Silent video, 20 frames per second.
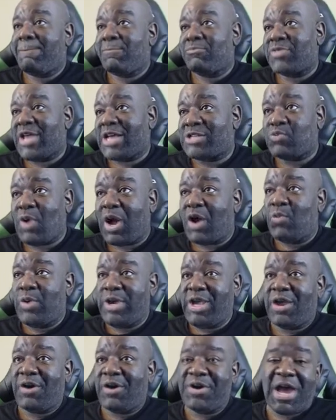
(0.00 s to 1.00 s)
That's why
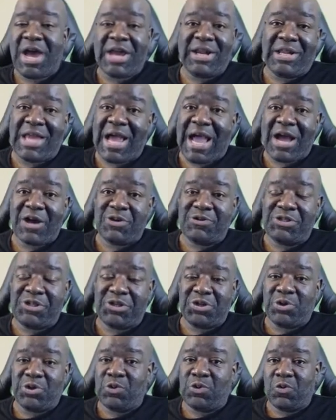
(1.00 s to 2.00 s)
we are not allowed
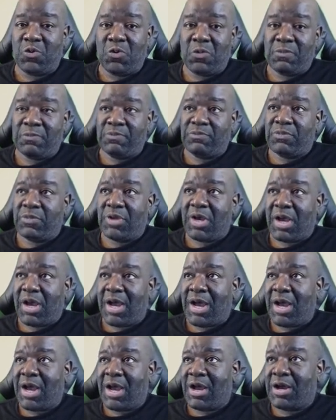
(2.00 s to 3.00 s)
to
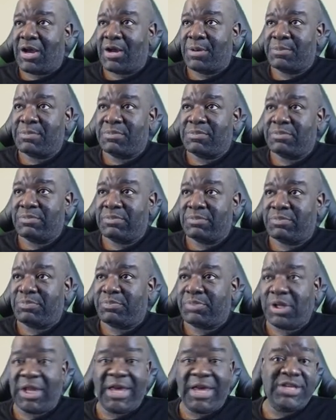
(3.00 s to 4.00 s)
um,
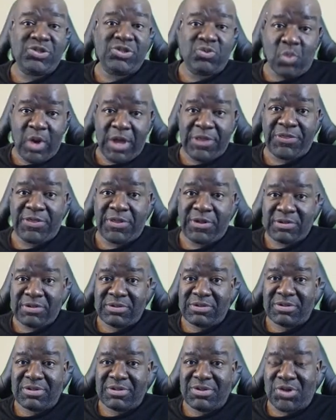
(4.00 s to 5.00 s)
place with
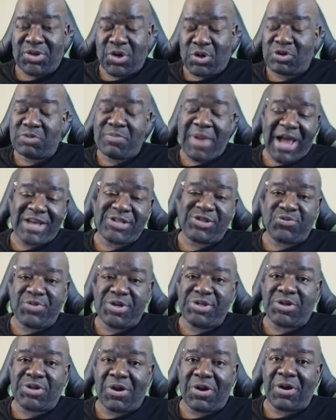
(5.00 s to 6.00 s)
those
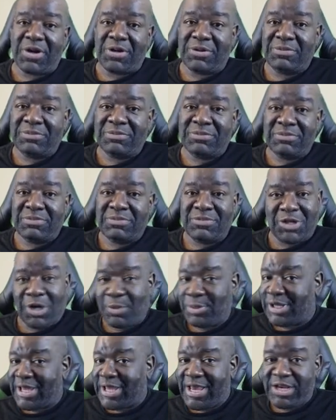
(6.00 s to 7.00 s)
masteries on.
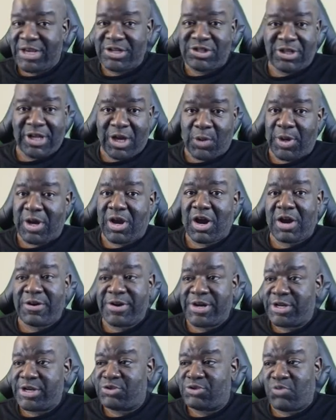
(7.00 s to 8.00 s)
Double Edge, Liquid
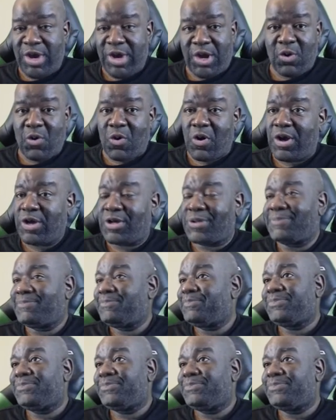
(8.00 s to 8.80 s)
Courage, Recoil,